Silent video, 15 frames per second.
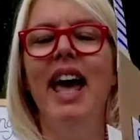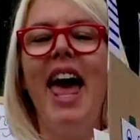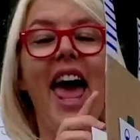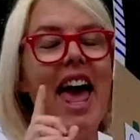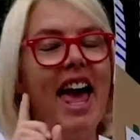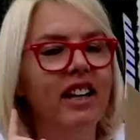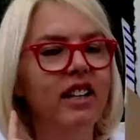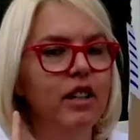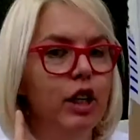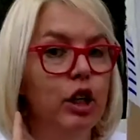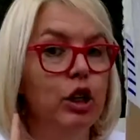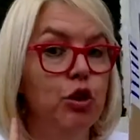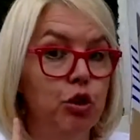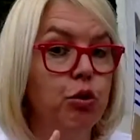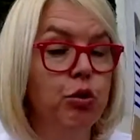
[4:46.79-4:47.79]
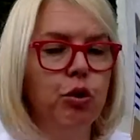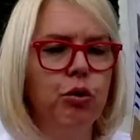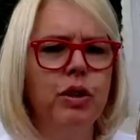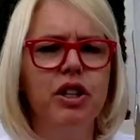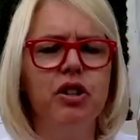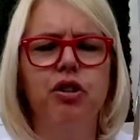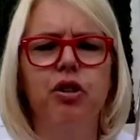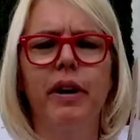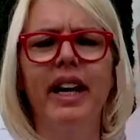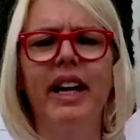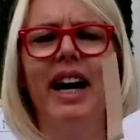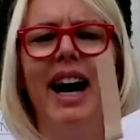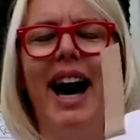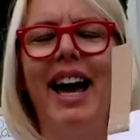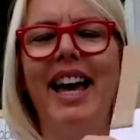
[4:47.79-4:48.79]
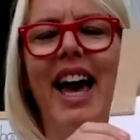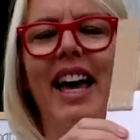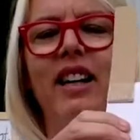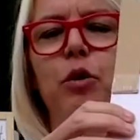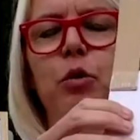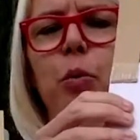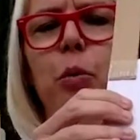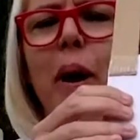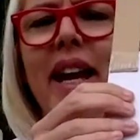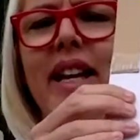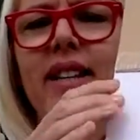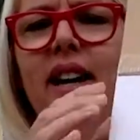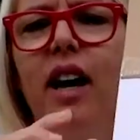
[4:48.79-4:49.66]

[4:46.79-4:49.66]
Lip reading: and to do the trick, I added weight